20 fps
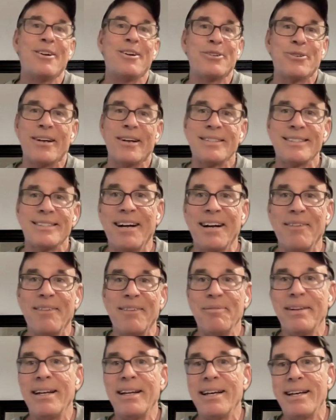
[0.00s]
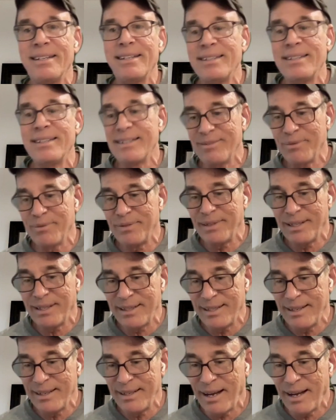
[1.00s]
they don't trust them. And
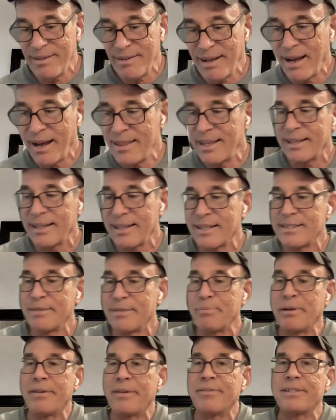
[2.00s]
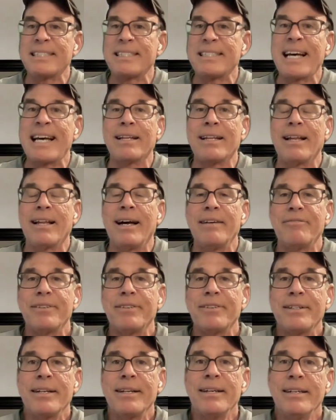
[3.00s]
I think that's a bit of a sad
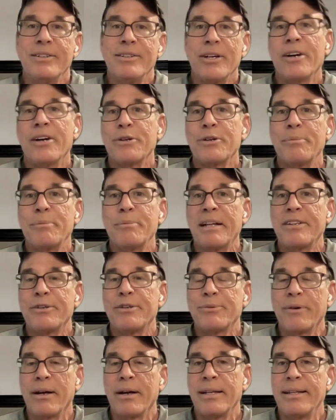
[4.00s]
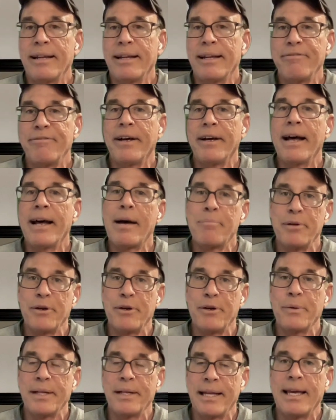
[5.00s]
life. Dogs are meant to run and they feel
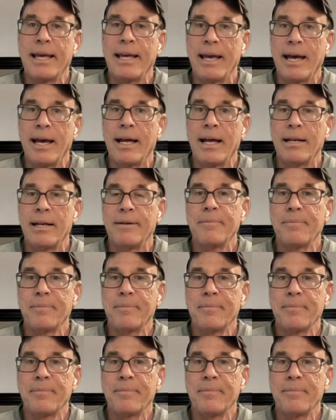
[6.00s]
happier when they can.